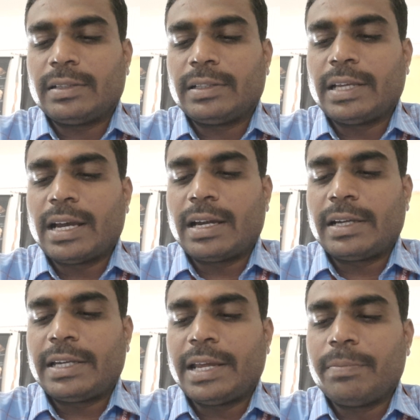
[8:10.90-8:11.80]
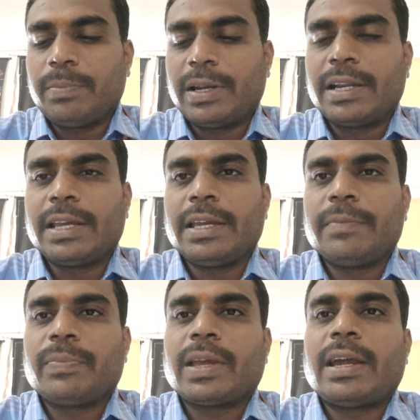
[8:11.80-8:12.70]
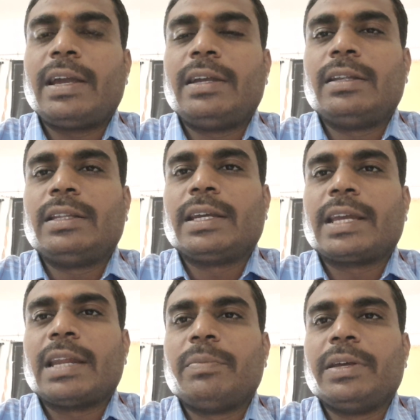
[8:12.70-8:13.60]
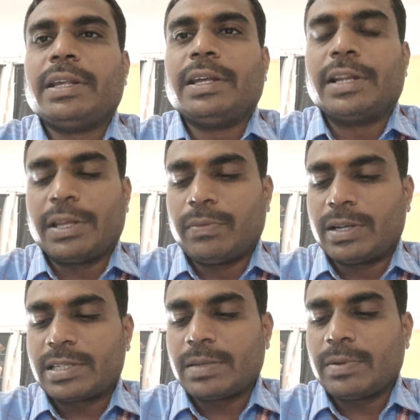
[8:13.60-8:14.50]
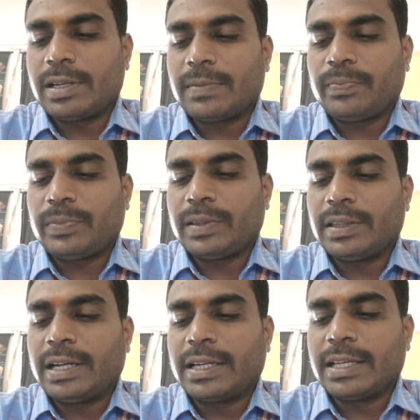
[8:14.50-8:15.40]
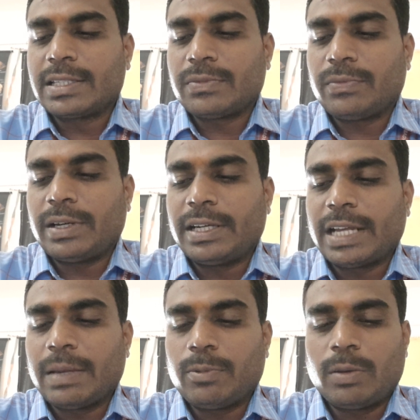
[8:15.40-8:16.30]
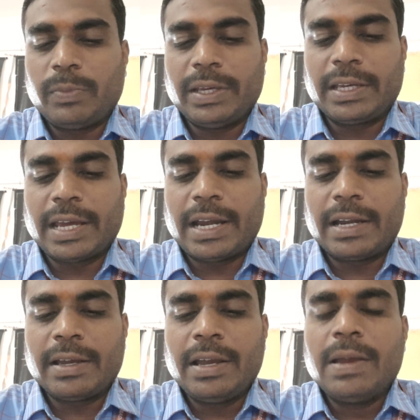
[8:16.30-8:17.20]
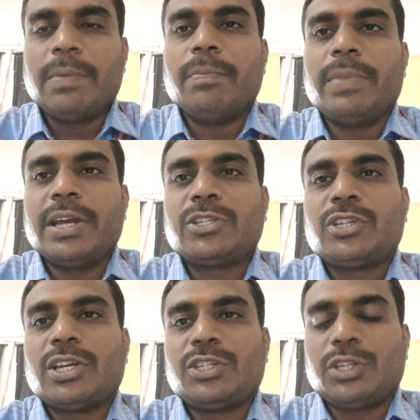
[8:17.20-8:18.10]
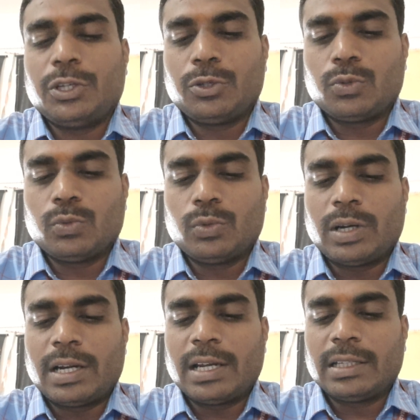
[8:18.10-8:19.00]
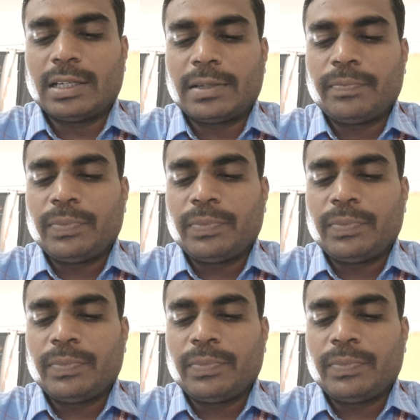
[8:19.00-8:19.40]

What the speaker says: they are temporary and they can be reversible. That is, one type of ECAD may change into another